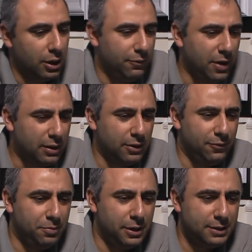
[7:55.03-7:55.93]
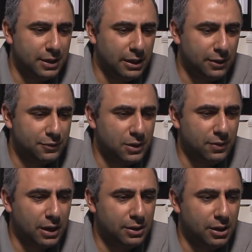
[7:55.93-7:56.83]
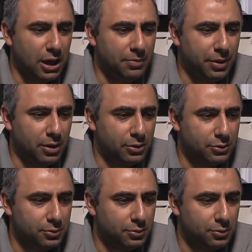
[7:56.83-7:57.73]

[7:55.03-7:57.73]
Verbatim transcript: In fact, if he plays knight f7, I think I'm better.